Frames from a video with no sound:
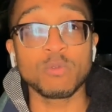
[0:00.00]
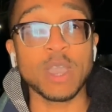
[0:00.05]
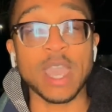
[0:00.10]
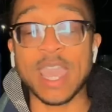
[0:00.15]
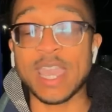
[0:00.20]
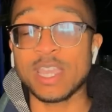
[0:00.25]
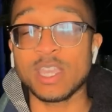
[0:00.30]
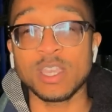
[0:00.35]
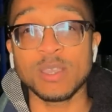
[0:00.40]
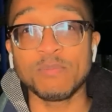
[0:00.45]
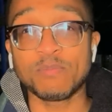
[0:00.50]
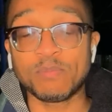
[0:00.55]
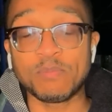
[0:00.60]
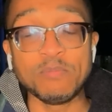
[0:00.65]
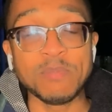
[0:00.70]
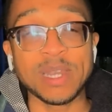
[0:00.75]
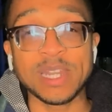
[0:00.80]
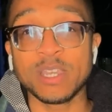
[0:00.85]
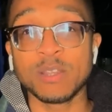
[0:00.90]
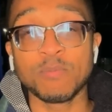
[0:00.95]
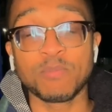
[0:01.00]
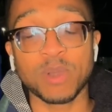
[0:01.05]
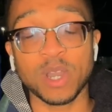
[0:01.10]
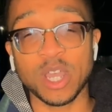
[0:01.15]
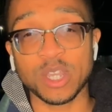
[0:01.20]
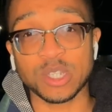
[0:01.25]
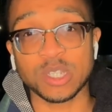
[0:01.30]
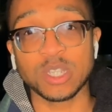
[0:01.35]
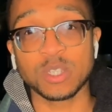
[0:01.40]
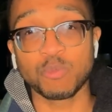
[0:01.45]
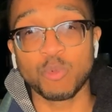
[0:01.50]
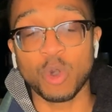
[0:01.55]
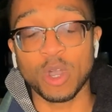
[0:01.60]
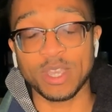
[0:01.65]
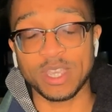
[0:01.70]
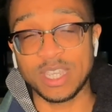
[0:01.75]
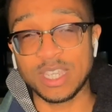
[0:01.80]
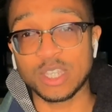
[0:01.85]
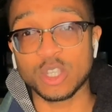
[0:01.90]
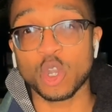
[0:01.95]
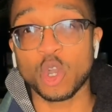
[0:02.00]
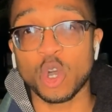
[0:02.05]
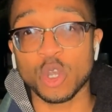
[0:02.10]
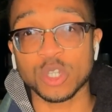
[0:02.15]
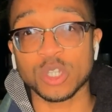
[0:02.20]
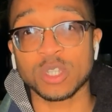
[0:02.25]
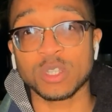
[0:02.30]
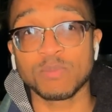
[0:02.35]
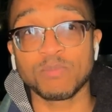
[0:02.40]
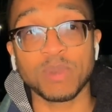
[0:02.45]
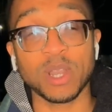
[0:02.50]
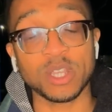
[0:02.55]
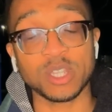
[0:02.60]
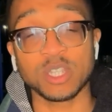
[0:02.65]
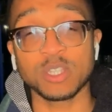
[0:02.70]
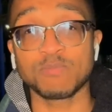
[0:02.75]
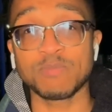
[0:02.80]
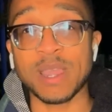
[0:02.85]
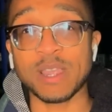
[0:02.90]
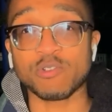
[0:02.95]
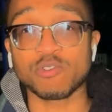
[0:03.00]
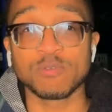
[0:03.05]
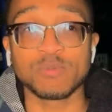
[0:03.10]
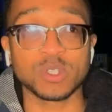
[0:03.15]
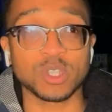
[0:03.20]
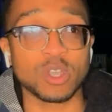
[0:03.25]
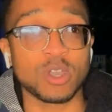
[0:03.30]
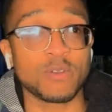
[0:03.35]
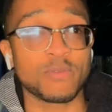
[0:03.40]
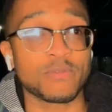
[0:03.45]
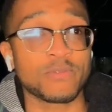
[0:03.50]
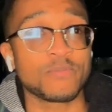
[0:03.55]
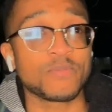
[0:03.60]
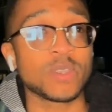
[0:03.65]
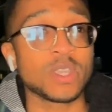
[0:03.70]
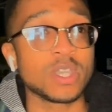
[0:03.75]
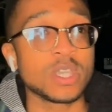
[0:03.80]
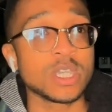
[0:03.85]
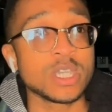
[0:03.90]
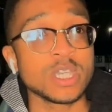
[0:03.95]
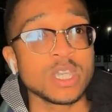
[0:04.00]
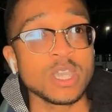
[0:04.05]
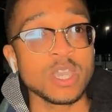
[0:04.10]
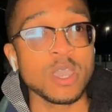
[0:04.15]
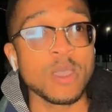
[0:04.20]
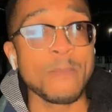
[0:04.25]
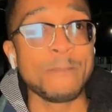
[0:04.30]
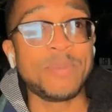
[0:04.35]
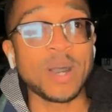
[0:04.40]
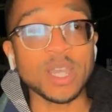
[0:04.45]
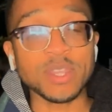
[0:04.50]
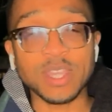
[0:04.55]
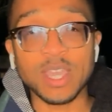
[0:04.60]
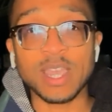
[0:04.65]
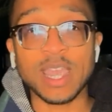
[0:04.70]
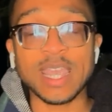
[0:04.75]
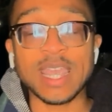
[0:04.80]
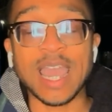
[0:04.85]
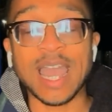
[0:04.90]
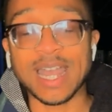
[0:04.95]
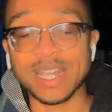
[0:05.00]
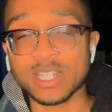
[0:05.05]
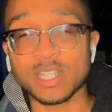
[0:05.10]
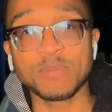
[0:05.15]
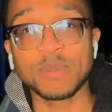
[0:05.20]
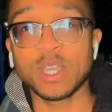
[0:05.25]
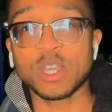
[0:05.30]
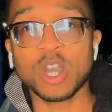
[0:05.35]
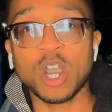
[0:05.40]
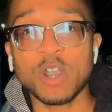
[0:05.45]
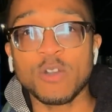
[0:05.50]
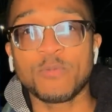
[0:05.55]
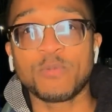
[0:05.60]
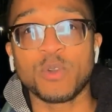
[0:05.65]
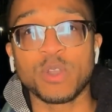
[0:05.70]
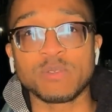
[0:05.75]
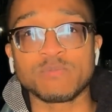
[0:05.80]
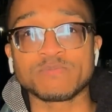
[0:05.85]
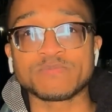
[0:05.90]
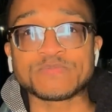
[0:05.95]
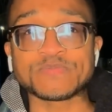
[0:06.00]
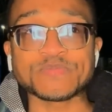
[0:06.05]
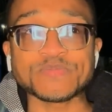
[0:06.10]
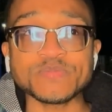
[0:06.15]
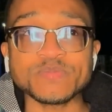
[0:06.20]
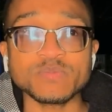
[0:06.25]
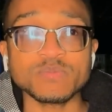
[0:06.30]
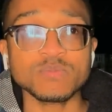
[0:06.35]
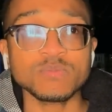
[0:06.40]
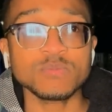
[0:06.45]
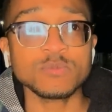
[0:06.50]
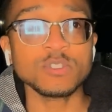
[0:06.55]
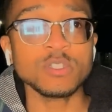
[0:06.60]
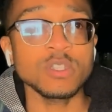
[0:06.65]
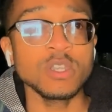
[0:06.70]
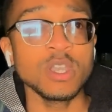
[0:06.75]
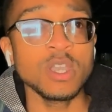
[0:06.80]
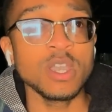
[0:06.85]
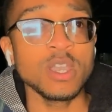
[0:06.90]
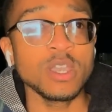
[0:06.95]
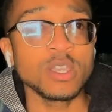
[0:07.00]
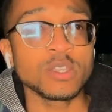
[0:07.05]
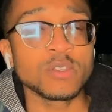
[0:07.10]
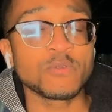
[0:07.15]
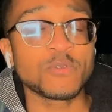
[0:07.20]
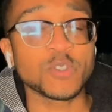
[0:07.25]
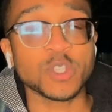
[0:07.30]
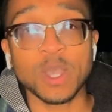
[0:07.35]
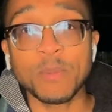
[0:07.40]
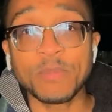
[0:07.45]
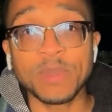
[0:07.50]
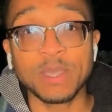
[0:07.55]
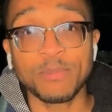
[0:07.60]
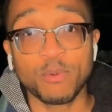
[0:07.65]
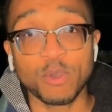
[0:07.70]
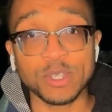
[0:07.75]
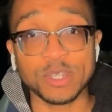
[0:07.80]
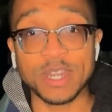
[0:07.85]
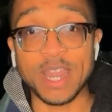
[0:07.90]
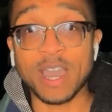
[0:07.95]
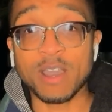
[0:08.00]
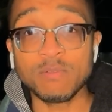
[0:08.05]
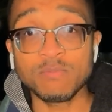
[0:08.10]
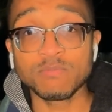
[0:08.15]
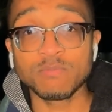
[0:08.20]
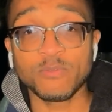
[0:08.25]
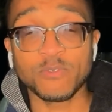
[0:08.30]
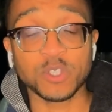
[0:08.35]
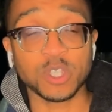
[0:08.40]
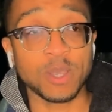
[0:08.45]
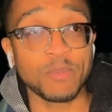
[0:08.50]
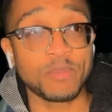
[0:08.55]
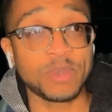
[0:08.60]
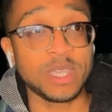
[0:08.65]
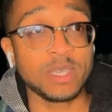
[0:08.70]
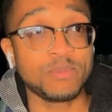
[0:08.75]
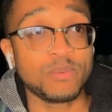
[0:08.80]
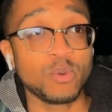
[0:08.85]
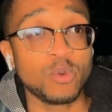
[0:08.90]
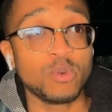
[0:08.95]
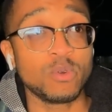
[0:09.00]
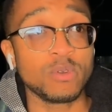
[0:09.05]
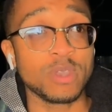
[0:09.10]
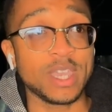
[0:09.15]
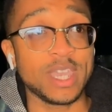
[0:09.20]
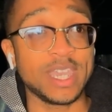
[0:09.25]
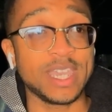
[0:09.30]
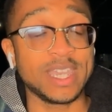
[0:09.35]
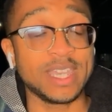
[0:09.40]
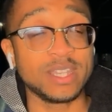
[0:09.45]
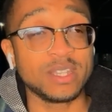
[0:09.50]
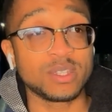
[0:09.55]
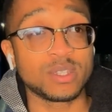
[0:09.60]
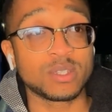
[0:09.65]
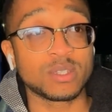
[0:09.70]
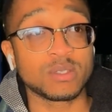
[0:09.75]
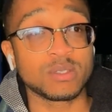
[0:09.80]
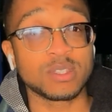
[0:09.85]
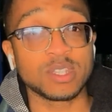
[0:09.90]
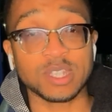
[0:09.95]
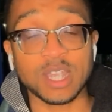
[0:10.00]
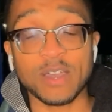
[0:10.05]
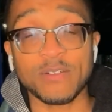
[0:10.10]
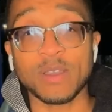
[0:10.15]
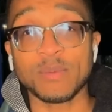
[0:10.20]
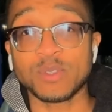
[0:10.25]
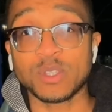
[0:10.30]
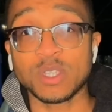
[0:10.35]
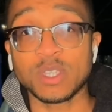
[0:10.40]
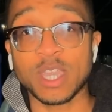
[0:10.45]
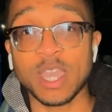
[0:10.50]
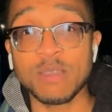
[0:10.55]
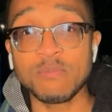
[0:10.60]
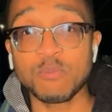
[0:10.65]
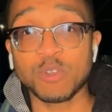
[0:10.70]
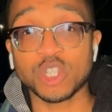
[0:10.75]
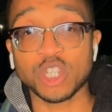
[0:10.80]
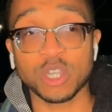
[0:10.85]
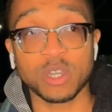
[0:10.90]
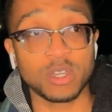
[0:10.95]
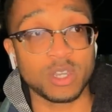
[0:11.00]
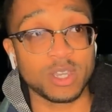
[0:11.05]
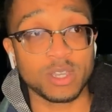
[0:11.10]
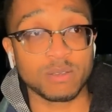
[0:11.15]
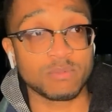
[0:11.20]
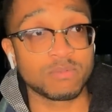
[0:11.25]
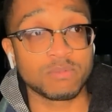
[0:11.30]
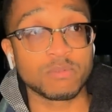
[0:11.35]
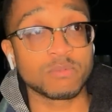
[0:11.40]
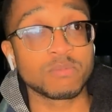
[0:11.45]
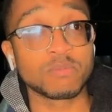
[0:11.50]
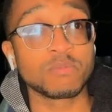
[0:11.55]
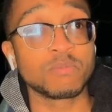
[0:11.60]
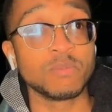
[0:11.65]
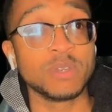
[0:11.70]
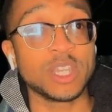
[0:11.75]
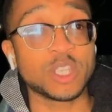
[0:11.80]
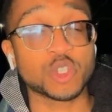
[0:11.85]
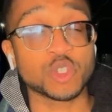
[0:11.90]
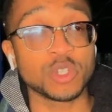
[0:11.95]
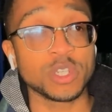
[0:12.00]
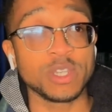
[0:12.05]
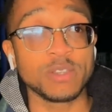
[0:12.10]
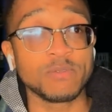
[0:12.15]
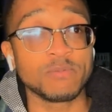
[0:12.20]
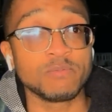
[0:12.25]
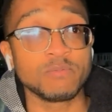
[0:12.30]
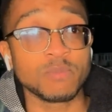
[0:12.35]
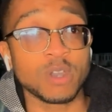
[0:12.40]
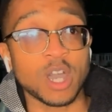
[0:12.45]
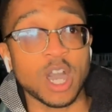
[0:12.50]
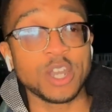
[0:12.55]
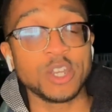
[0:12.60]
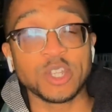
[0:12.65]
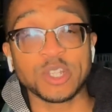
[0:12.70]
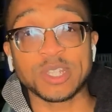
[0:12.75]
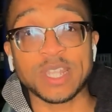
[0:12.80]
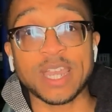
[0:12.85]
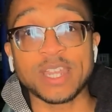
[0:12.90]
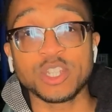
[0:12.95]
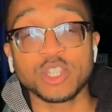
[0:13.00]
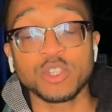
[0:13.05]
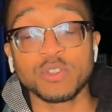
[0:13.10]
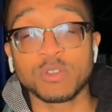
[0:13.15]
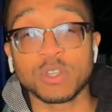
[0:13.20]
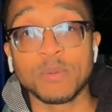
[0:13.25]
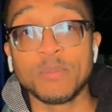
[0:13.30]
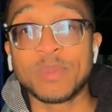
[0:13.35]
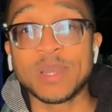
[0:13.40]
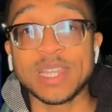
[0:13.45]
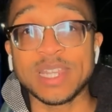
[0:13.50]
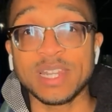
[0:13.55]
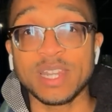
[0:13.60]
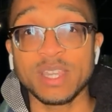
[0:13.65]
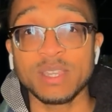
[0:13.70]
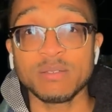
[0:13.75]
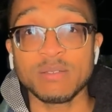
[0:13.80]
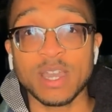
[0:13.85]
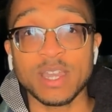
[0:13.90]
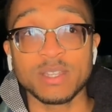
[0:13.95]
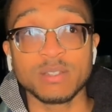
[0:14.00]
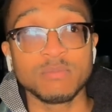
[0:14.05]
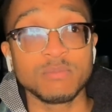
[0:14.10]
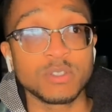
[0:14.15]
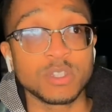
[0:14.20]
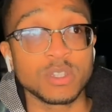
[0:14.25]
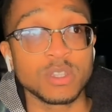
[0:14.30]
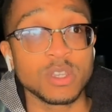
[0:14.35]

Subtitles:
80 million plus is what he's cost, plus his backroom staff. But there has to be a cut-off point. For some people it's now. For some people it is the Southampton game, which I literally understand you completely, and